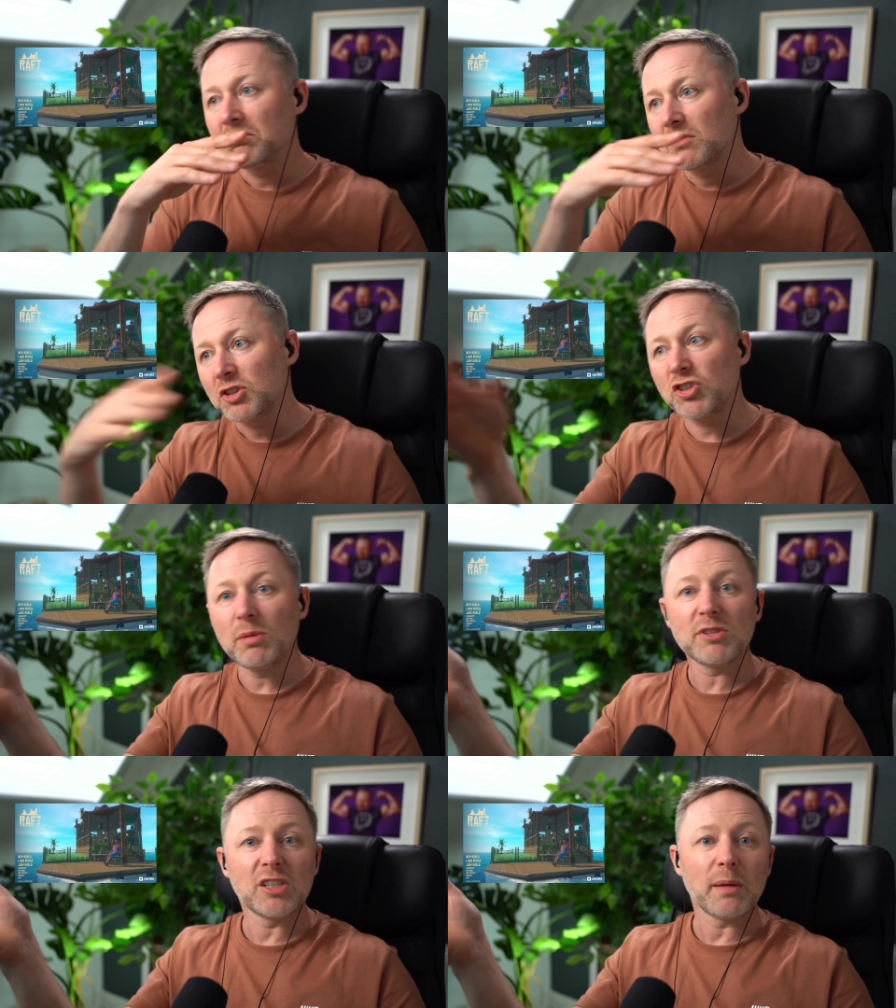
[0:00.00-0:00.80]
Stream
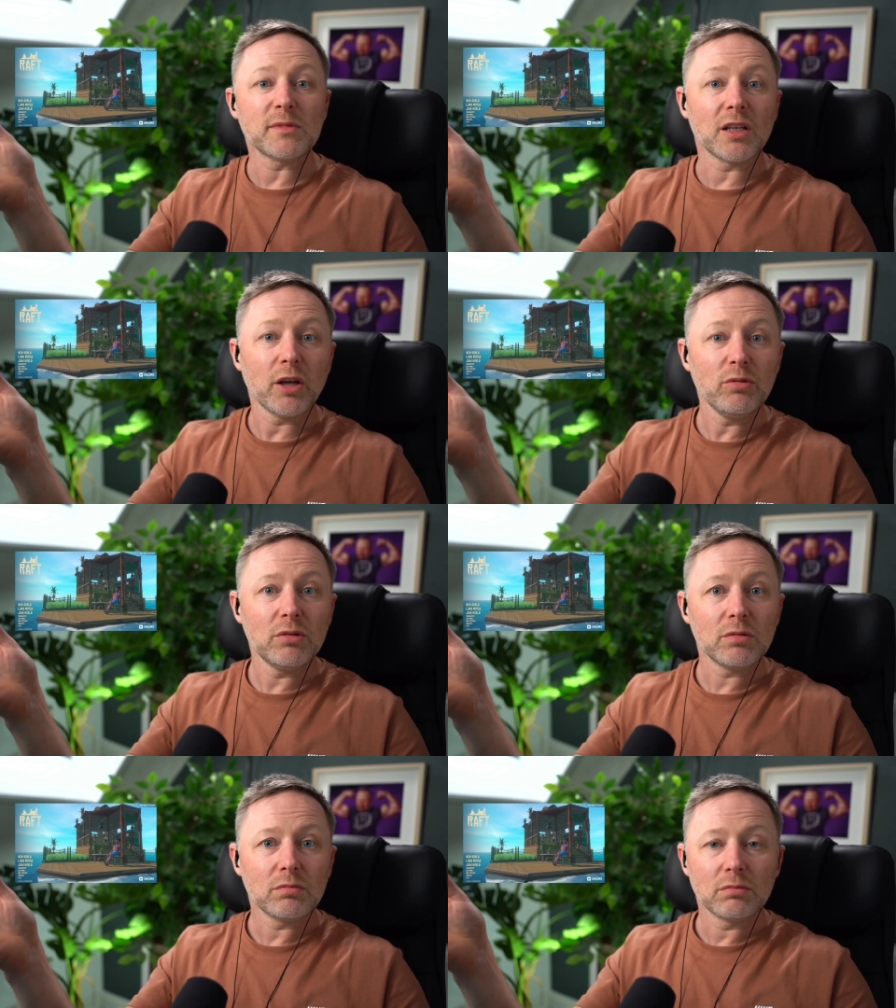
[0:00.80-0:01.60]
sniping's allowed.
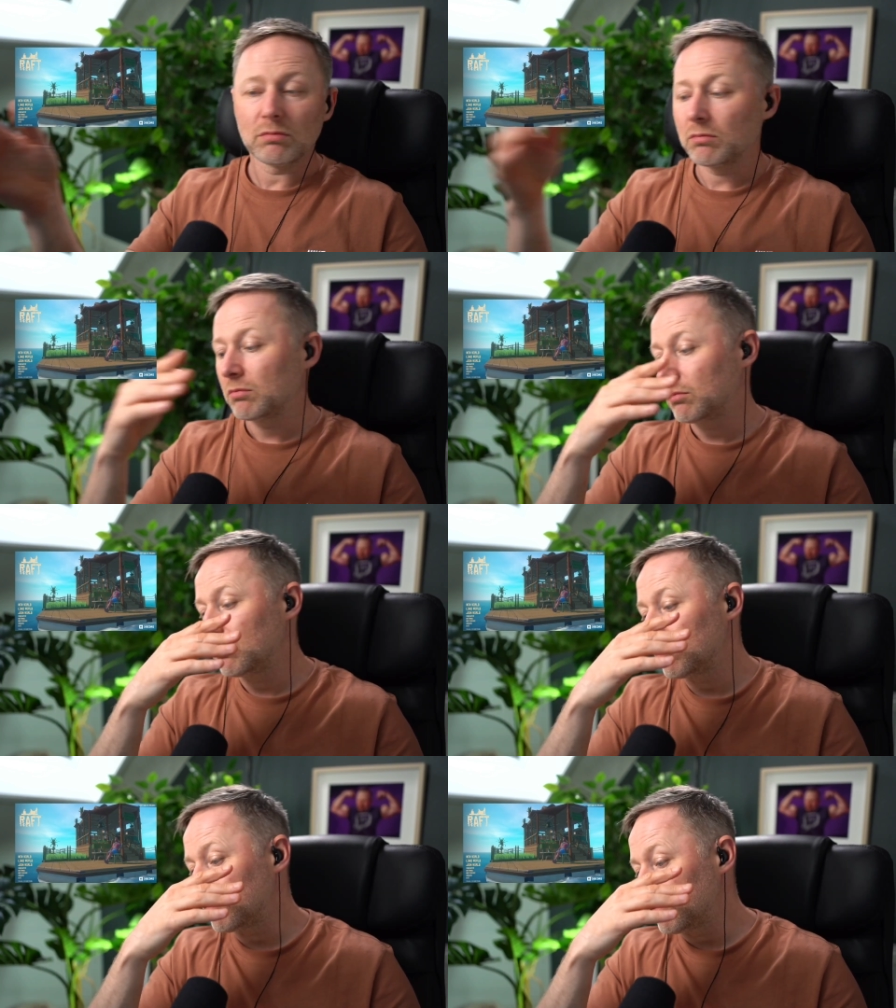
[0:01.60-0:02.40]

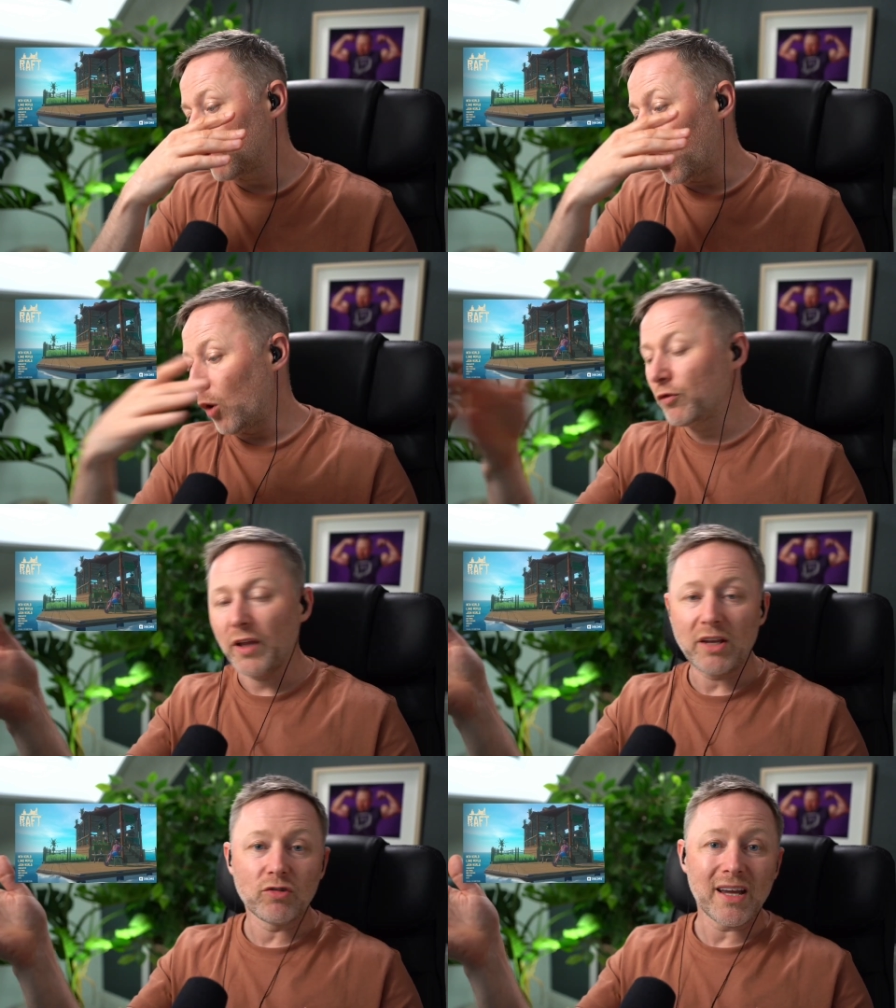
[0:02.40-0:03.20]

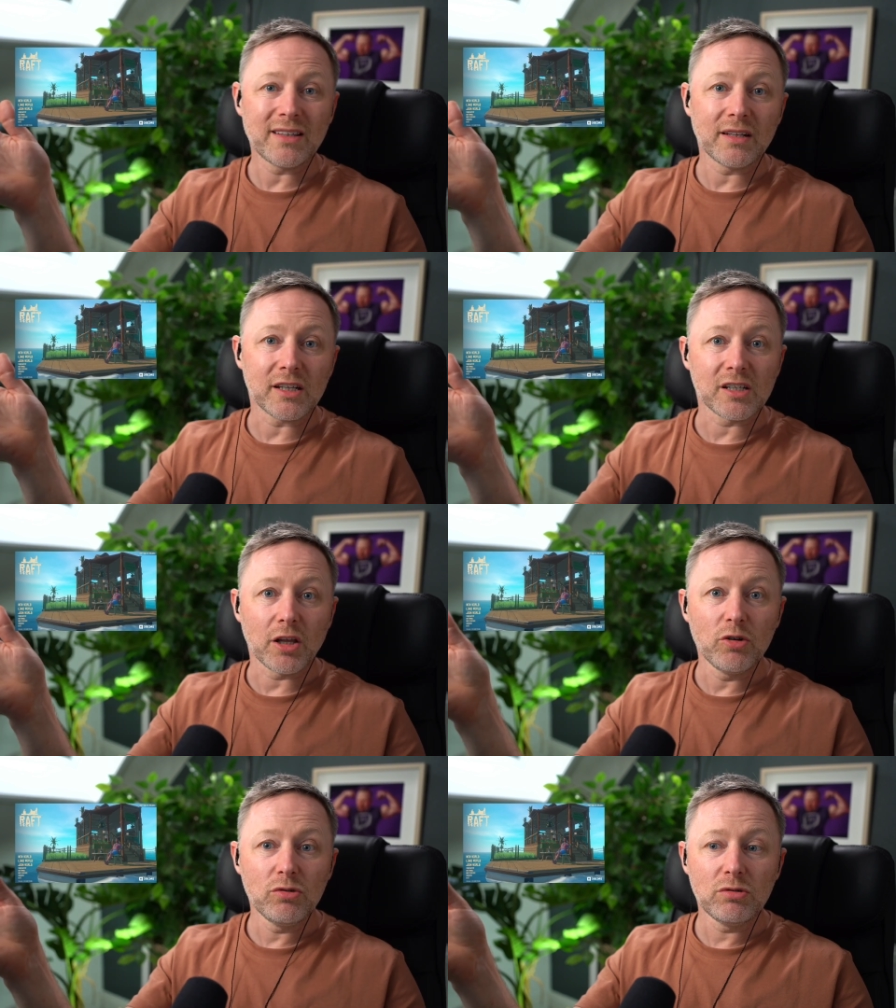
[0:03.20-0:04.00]
Offline raiding is
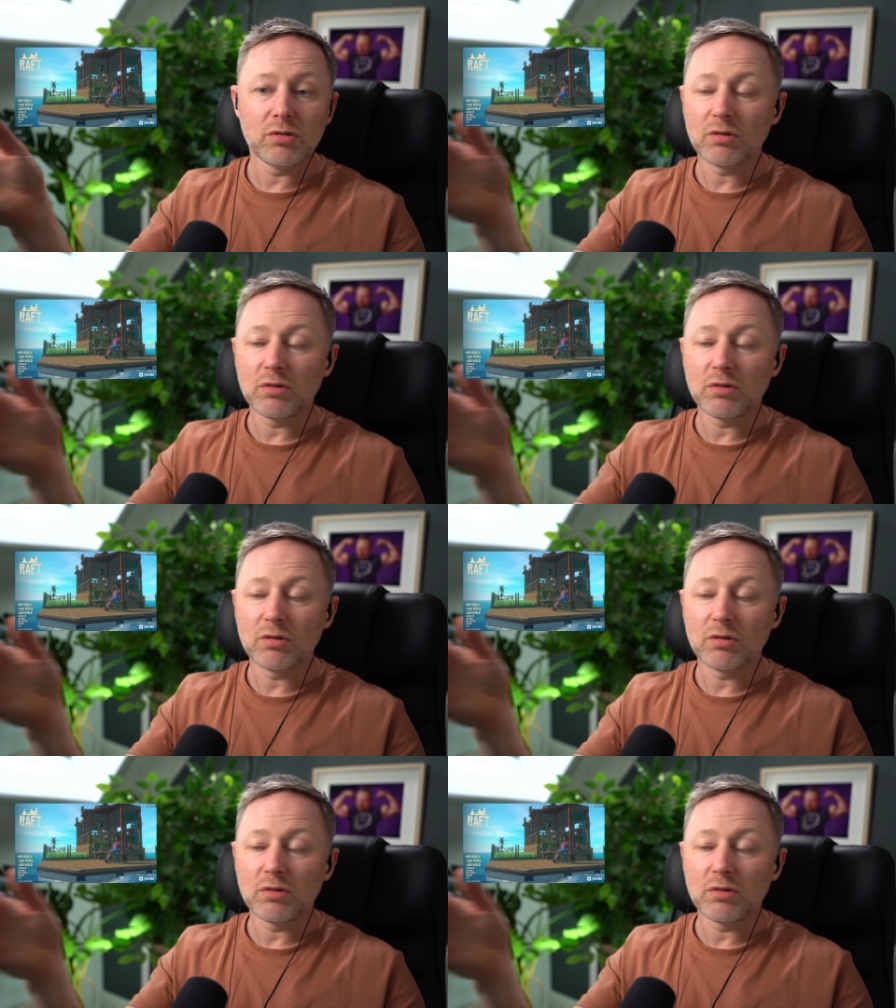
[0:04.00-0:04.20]
allowed.